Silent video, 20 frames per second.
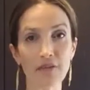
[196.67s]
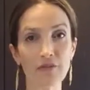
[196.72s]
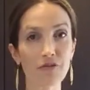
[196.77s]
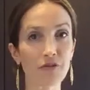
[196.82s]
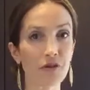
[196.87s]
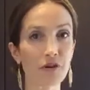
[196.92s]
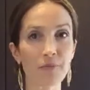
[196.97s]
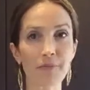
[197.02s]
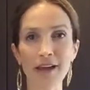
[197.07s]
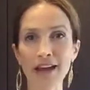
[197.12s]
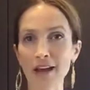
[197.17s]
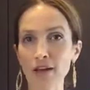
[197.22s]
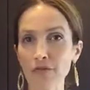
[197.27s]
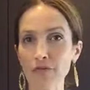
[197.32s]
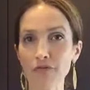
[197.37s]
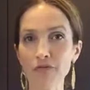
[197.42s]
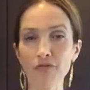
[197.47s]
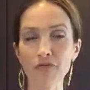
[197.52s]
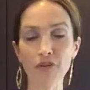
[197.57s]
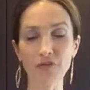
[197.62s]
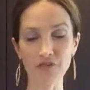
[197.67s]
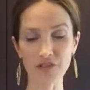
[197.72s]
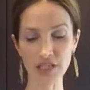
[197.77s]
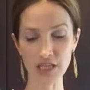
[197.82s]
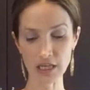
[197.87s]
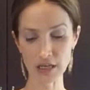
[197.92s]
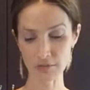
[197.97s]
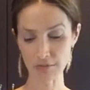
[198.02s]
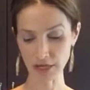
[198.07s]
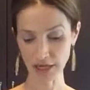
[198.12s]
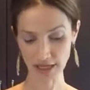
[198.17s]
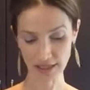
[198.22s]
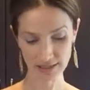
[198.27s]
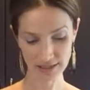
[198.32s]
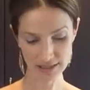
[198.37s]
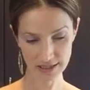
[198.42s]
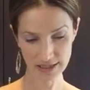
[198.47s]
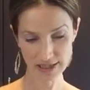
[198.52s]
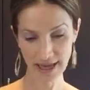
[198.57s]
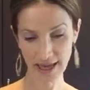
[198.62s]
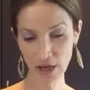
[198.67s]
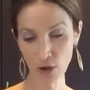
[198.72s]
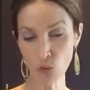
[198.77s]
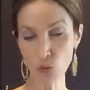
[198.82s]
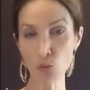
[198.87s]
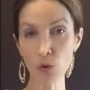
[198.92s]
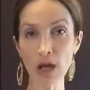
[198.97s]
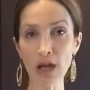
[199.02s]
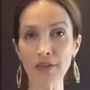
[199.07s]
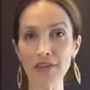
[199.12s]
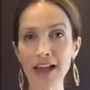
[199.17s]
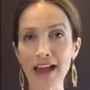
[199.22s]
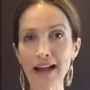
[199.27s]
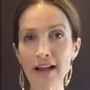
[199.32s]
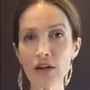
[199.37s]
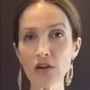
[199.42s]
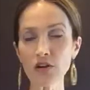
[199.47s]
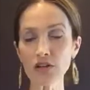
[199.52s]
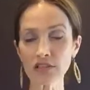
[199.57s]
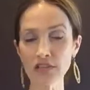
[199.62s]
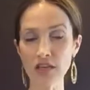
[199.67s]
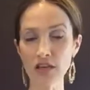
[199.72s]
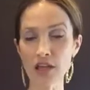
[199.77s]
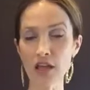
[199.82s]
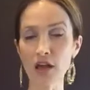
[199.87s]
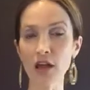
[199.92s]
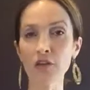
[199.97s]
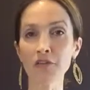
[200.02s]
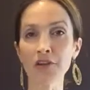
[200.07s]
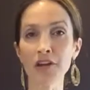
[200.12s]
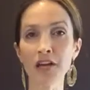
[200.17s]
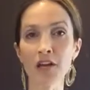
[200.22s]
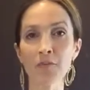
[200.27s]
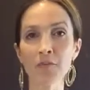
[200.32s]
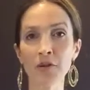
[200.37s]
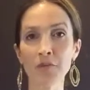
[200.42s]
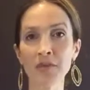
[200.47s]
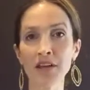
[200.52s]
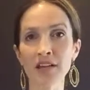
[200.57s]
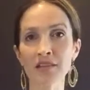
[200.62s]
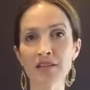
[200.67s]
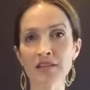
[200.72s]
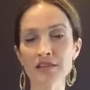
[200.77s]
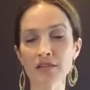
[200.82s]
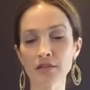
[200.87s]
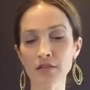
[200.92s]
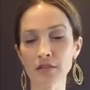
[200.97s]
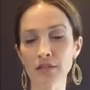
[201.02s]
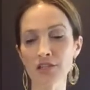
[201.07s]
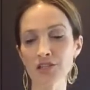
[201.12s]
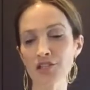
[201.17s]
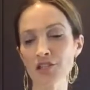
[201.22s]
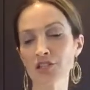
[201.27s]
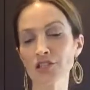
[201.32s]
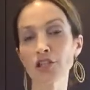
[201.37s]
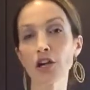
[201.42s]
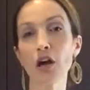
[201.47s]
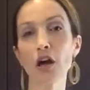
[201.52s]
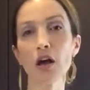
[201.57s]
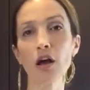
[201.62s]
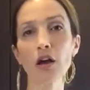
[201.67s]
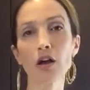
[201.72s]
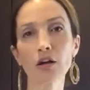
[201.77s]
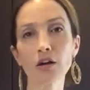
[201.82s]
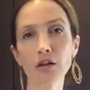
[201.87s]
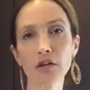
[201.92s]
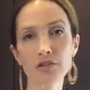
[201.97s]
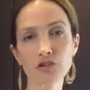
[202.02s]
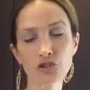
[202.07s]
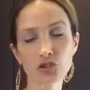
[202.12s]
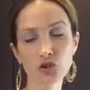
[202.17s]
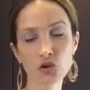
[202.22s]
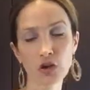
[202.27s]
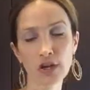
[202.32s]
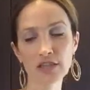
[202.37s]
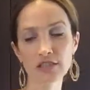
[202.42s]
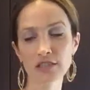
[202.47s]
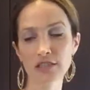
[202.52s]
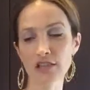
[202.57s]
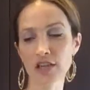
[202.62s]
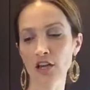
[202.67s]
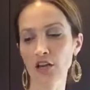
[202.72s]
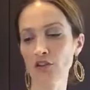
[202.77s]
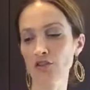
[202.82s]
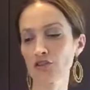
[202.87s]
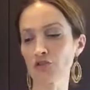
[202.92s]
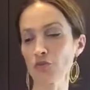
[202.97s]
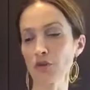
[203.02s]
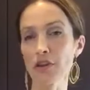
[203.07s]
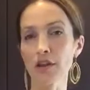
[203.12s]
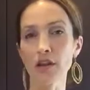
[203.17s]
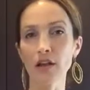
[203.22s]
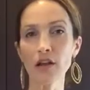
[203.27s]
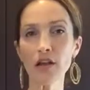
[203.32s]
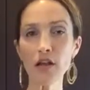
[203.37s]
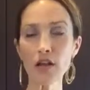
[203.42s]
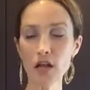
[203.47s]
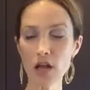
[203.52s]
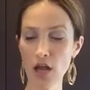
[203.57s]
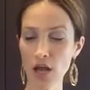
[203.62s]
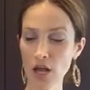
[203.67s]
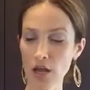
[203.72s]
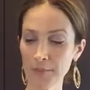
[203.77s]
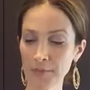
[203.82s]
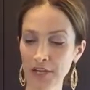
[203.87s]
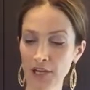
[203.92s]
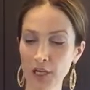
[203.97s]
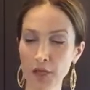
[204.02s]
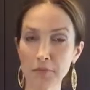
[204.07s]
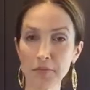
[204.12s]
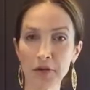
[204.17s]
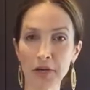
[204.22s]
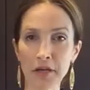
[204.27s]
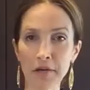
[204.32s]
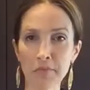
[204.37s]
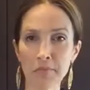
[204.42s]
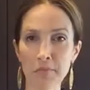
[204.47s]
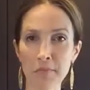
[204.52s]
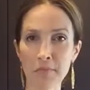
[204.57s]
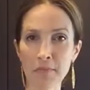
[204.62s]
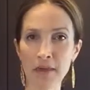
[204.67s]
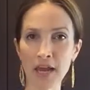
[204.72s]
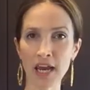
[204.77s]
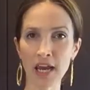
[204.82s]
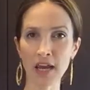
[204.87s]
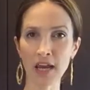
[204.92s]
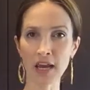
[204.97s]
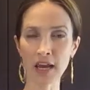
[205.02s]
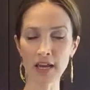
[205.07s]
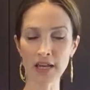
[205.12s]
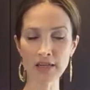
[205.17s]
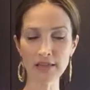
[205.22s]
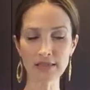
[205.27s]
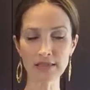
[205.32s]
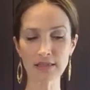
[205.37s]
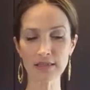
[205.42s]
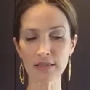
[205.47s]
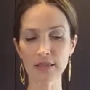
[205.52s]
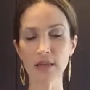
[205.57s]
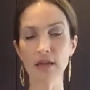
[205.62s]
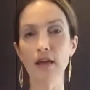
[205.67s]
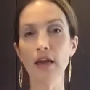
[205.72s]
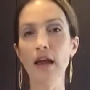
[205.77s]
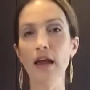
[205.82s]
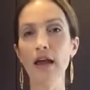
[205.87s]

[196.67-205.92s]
for about 15 minutes. Now, while that cooks in the oven, I'm going to make this delicious sauce that goes with it. I'm going to combine mayonnaise